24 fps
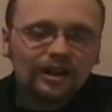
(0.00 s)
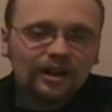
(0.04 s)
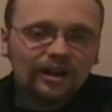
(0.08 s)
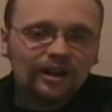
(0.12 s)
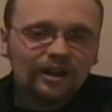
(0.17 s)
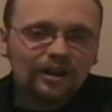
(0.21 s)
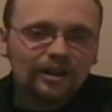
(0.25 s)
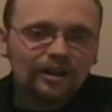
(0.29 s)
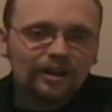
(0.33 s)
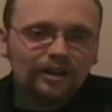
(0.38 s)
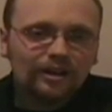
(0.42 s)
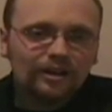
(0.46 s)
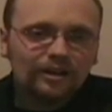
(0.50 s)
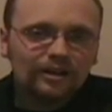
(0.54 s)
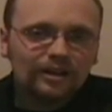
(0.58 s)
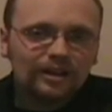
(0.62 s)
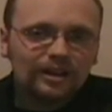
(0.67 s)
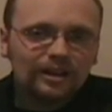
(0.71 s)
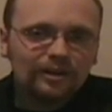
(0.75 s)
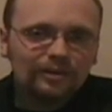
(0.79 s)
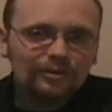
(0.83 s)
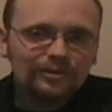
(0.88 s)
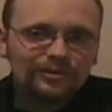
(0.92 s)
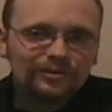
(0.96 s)

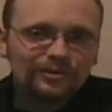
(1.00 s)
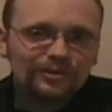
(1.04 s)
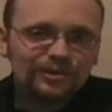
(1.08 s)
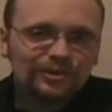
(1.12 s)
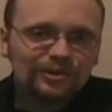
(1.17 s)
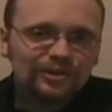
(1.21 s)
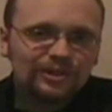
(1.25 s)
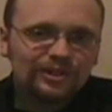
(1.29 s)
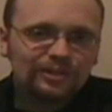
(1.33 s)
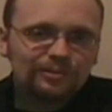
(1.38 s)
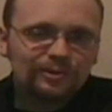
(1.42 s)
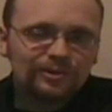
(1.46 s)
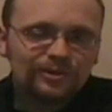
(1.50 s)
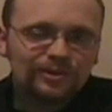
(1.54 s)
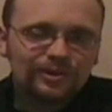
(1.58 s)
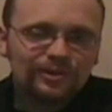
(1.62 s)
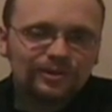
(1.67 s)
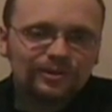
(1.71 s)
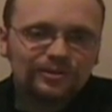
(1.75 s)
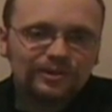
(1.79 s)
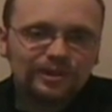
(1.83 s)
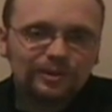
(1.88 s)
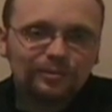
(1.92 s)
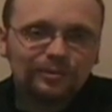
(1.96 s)
It was originally supposed to
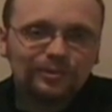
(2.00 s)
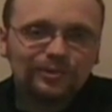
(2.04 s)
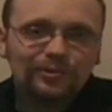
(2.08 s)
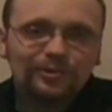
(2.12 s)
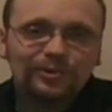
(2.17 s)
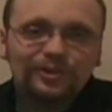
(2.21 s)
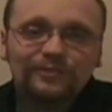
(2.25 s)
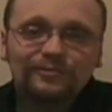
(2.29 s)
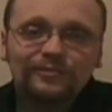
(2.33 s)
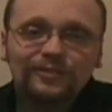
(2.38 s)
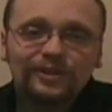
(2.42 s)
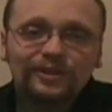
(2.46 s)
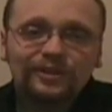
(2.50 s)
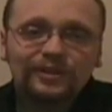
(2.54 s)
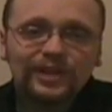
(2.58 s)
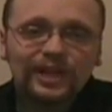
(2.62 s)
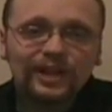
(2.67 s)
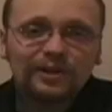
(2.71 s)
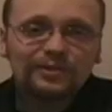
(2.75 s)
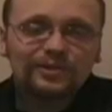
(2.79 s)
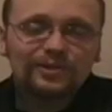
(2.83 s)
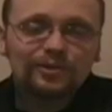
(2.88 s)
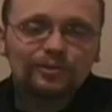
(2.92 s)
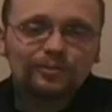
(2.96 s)
close April 25th.
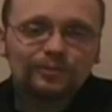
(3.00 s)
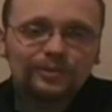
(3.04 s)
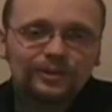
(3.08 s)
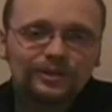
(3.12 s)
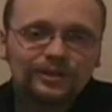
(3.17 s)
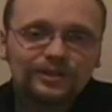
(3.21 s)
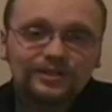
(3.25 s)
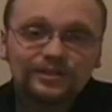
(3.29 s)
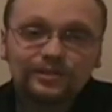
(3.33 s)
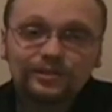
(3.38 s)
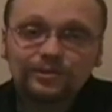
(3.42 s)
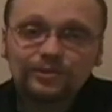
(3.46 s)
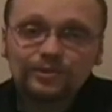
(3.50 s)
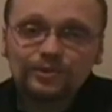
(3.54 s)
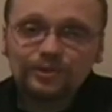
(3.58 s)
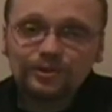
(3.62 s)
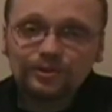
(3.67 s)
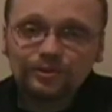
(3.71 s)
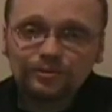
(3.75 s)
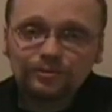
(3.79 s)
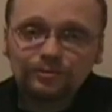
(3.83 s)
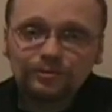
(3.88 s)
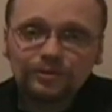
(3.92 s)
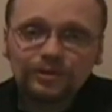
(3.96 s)
Now it's open until
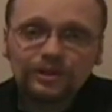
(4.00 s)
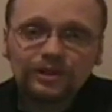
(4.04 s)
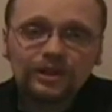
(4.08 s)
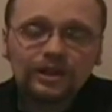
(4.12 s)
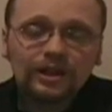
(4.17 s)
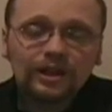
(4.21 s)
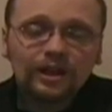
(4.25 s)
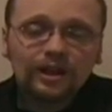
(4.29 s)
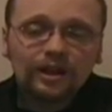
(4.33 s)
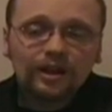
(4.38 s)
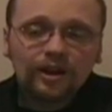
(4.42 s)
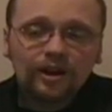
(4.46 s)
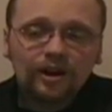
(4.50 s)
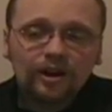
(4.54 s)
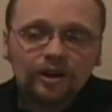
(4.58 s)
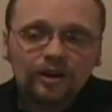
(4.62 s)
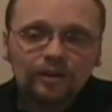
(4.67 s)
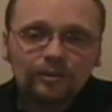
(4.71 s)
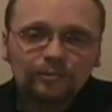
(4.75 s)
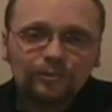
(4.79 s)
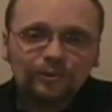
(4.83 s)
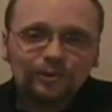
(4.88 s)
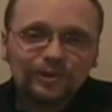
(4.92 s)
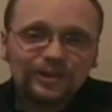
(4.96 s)
June.
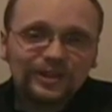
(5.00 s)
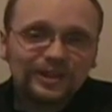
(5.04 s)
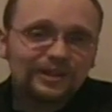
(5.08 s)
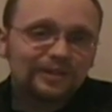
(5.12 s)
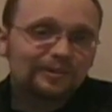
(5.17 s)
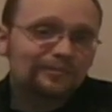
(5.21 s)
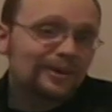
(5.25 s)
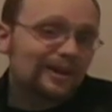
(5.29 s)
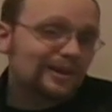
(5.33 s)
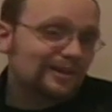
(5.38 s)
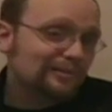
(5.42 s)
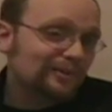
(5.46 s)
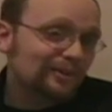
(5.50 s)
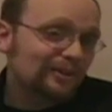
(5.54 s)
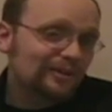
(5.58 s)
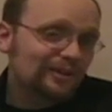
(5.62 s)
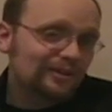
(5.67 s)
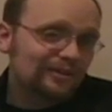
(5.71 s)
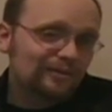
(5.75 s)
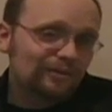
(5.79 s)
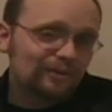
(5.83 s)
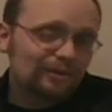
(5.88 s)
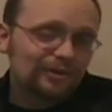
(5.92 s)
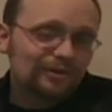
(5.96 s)
We're looking into
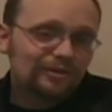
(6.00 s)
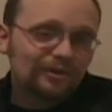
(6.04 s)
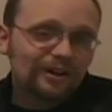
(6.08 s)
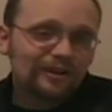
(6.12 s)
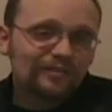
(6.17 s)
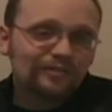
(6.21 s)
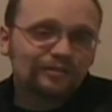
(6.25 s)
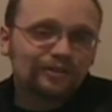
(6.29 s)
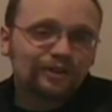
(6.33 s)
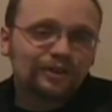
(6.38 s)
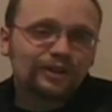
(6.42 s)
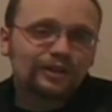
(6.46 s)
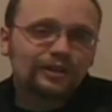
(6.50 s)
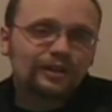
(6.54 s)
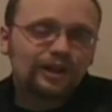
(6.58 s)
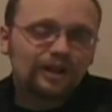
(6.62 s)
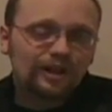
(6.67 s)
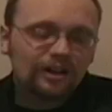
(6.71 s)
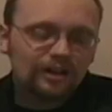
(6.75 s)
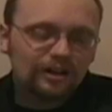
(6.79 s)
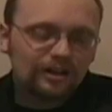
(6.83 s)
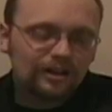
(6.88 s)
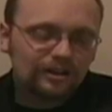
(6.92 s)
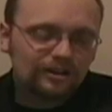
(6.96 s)
possibilities for it traveling.
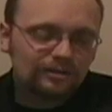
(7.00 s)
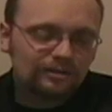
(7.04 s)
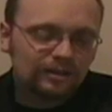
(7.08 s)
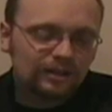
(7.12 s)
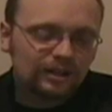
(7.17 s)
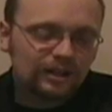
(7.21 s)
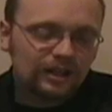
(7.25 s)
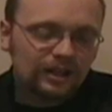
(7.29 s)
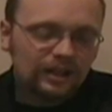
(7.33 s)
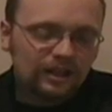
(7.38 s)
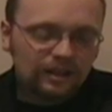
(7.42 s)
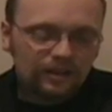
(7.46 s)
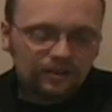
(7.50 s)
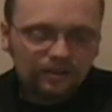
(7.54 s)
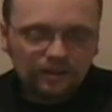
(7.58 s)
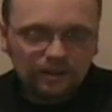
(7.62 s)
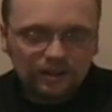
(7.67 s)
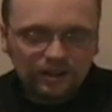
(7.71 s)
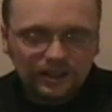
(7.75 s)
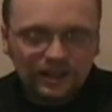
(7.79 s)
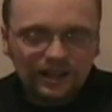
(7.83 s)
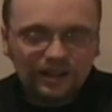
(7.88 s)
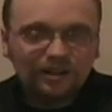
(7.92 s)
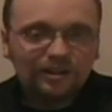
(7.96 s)

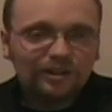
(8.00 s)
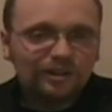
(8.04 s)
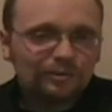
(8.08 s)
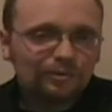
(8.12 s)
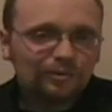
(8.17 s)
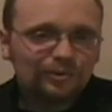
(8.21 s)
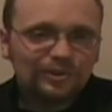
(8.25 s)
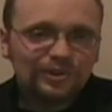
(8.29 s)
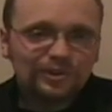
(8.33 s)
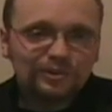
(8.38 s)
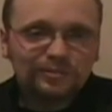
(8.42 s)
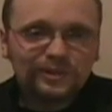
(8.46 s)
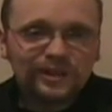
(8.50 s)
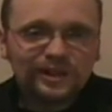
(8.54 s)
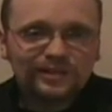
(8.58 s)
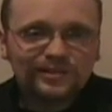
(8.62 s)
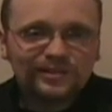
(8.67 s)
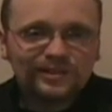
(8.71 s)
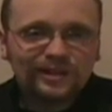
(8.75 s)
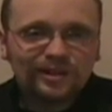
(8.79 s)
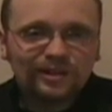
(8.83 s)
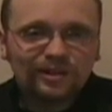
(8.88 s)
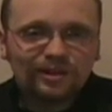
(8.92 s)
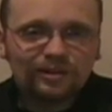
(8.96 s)
The catalog will just be on
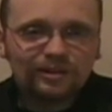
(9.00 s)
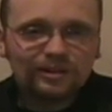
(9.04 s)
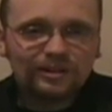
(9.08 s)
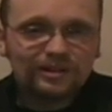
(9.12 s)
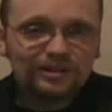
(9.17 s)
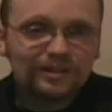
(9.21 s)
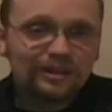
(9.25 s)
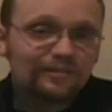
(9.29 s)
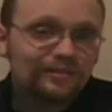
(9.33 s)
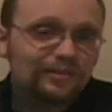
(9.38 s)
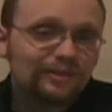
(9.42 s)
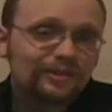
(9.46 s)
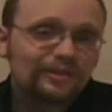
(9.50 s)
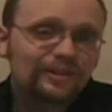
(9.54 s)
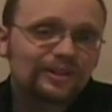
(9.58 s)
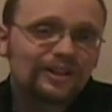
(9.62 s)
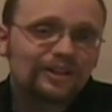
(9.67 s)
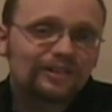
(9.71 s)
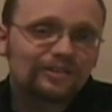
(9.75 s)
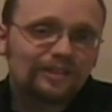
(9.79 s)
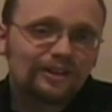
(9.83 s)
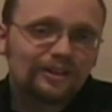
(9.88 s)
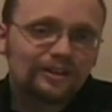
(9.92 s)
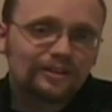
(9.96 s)
sale indefinitely
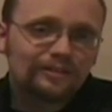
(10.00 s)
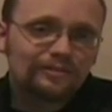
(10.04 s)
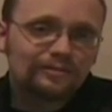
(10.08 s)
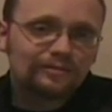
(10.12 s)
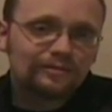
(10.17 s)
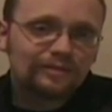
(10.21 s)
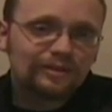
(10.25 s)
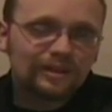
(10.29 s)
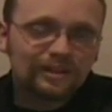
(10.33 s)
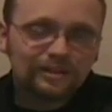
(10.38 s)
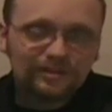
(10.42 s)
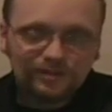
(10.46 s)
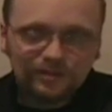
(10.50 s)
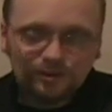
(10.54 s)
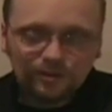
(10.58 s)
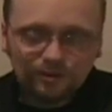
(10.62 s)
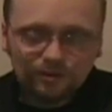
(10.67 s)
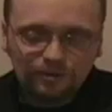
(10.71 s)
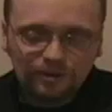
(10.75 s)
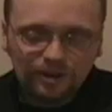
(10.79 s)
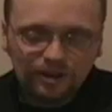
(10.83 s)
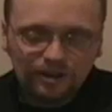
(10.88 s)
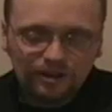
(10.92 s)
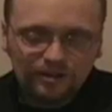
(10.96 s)
online.
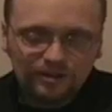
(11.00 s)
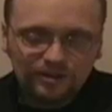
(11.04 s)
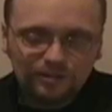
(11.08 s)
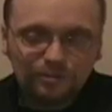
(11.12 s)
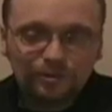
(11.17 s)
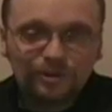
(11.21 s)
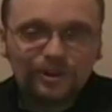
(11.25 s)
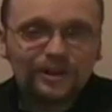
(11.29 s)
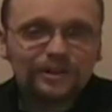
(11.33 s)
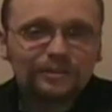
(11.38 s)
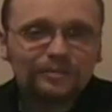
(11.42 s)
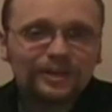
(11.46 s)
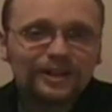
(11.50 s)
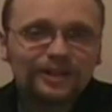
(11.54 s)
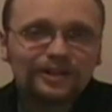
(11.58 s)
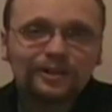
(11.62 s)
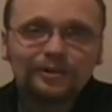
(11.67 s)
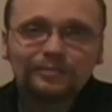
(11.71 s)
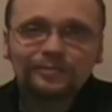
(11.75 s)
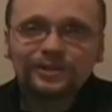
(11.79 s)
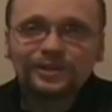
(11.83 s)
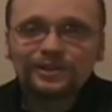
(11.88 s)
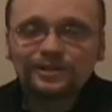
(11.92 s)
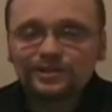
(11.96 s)
So it's a print-on-demand
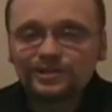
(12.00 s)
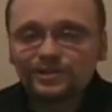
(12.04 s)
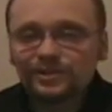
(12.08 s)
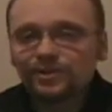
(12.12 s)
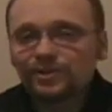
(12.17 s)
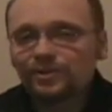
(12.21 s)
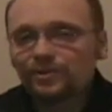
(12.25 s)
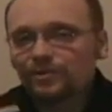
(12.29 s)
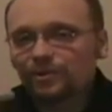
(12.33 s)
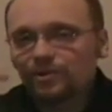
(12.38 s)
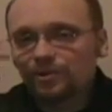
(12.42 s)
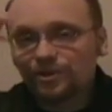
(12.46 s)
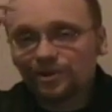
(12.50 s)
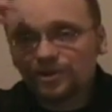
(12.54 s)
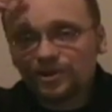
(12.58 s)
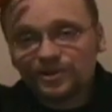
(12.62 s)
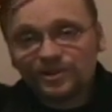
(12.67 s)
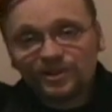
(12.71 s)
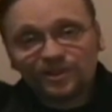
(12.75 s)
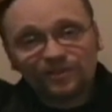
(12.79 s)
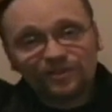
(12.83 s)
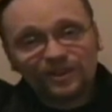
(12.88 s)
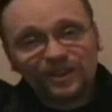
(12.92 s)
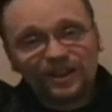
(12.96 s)
company. You can just go order
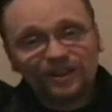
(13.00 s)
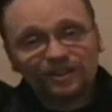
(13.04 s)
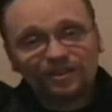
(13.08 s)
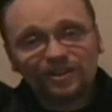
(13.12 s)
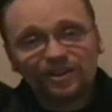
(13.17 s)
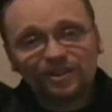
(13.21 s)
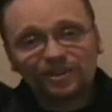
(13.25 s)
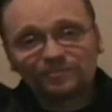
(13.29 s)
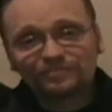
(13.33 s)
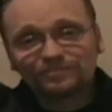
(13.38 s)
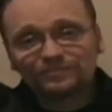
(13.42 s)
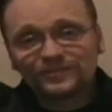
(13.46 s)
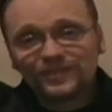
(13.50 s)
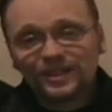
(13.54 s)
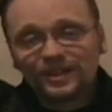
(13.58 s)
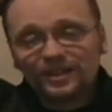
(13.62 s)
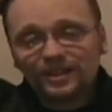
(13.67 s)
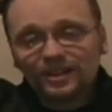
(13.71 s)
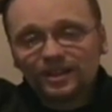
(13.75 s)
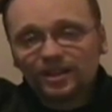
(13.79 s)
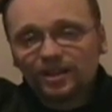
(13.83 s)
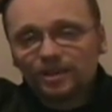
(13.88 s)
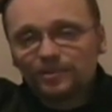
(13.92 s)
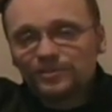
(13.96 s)
yourself a catalog.
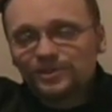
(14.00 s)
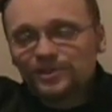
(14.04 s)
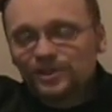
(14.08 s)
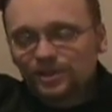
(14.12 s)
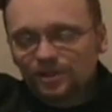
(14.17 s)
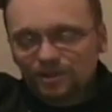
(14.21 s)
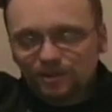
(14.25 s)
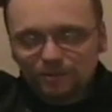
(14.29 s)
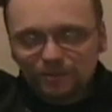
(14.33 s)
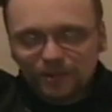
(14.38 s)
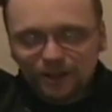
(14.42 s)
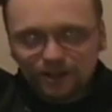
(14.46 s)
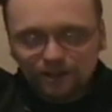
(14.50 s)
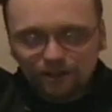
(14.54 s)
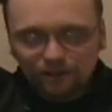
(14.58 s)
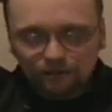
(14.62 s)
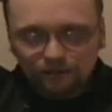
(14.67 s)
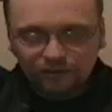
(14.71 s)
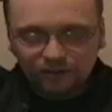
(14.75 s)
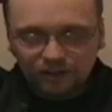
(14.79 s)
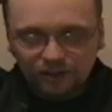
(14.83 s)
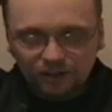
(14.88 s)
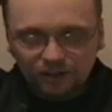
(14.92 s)
Comes to you in the mail.